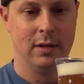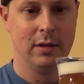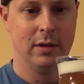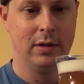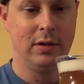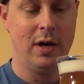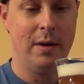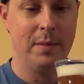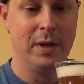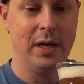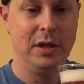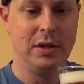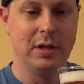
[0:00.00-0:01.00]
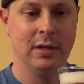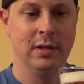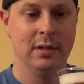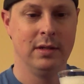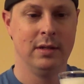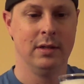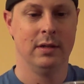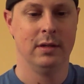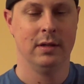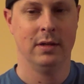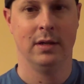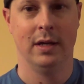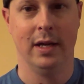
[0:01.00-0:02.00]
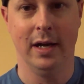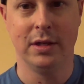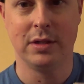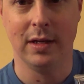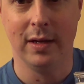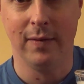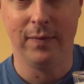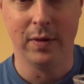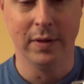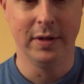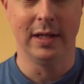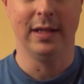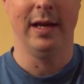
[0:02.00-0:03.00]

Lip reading: Good carbonation. Actually, if you look at